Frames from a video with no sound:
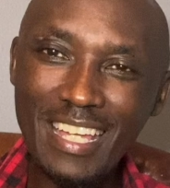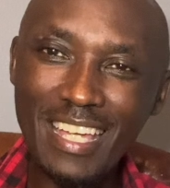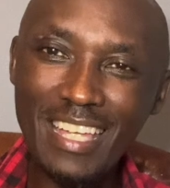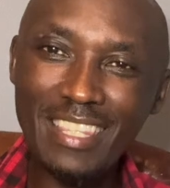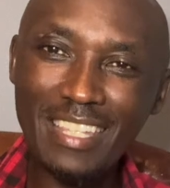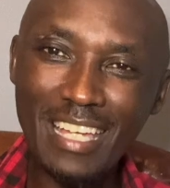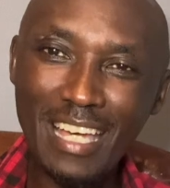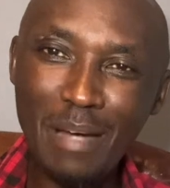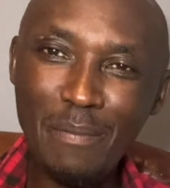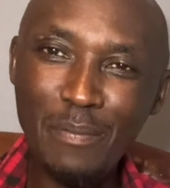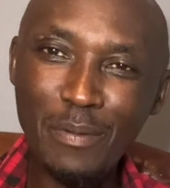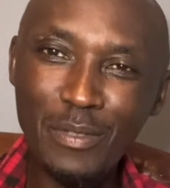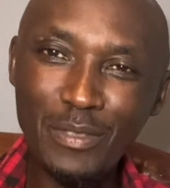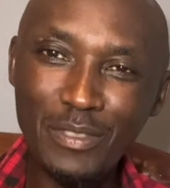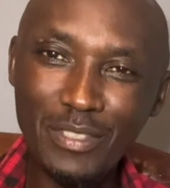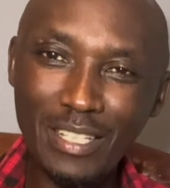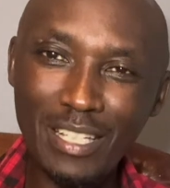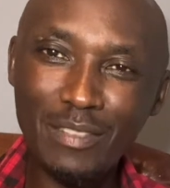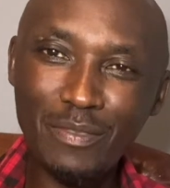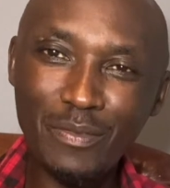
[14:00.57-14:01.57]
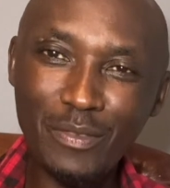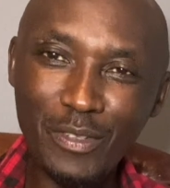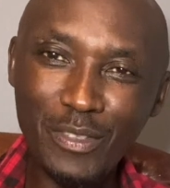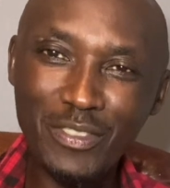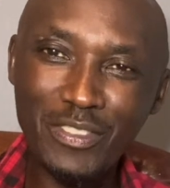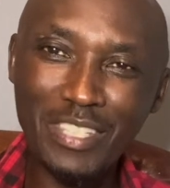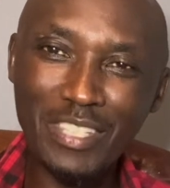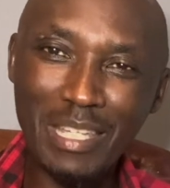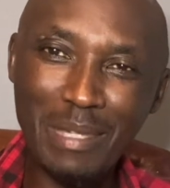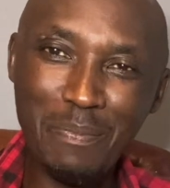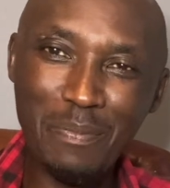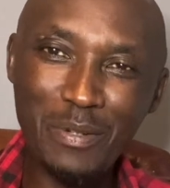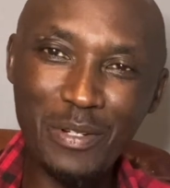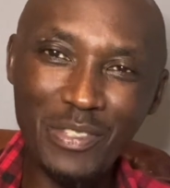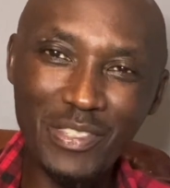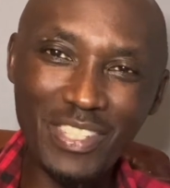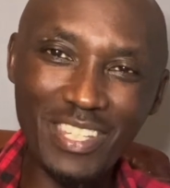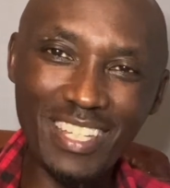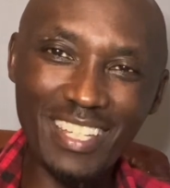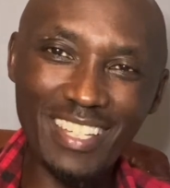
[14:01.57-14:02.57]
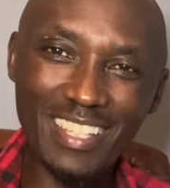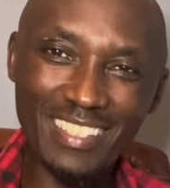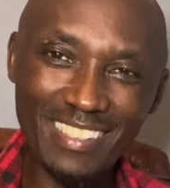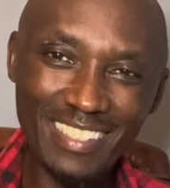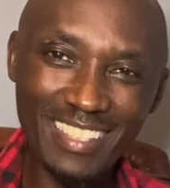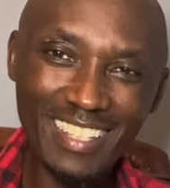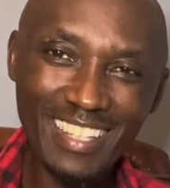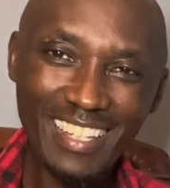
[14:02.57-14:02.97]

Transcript: the airport just for steeplechase.